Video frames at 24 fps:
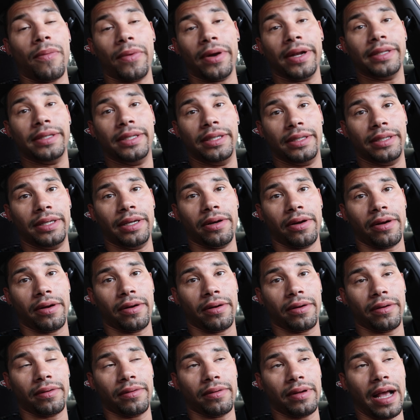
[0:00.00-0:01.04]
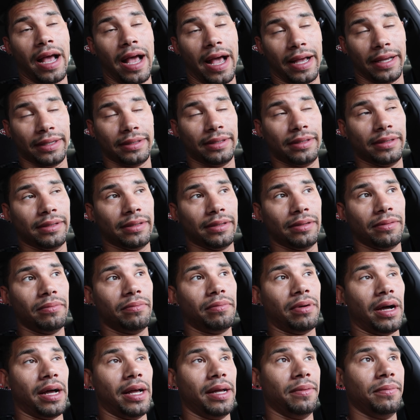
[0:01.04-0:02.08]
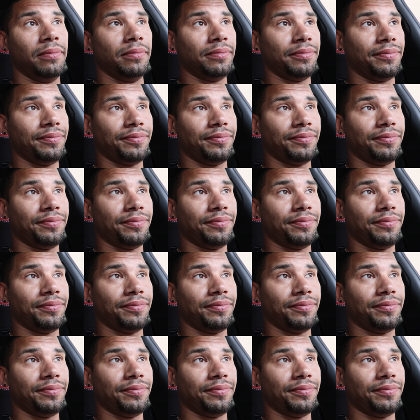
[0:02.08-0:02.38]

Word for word: I want a T T R S, but